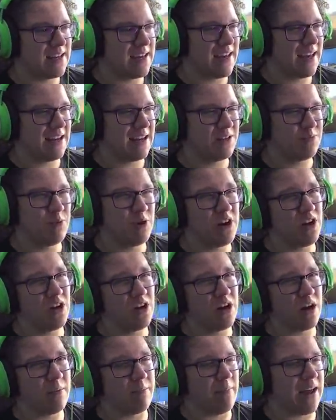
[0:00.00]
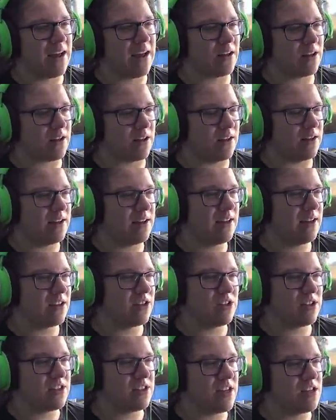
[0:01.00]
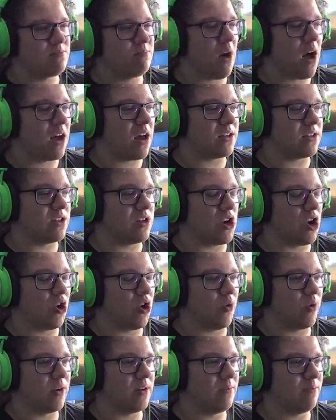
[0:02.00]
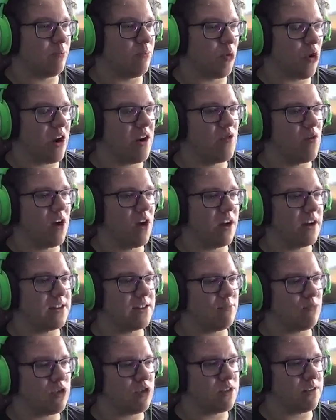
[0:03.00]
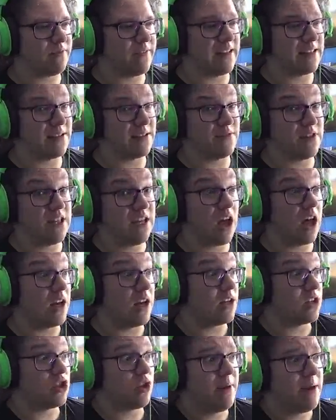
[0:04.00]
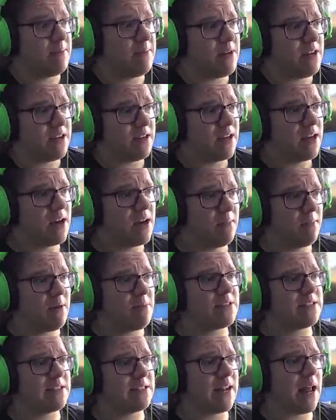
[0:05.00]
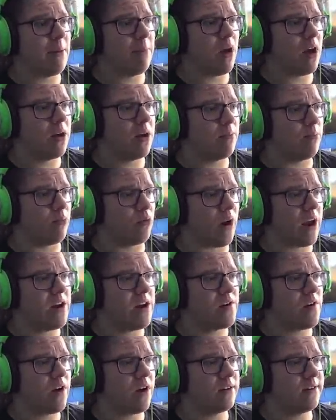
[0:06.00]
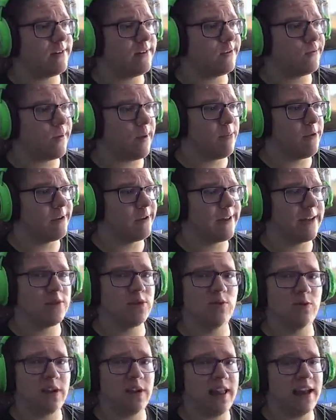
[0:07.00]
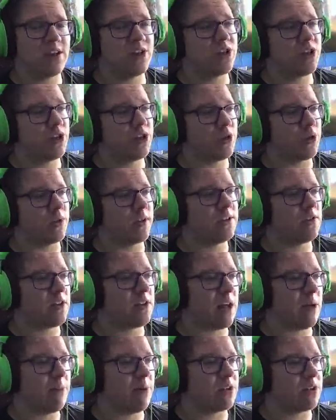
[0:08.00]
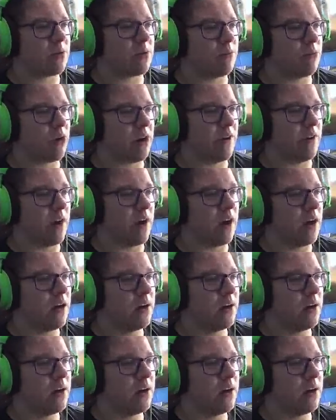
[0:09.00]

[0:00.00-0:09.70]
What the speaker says: And it's pretty good on Megaton. It's just this boss, you know, Brain Rod is the most effective thing on it. So maybe slap on Brain Rod onto this weapon. That's what we'll actually do. Let's slap on some Brain Rod.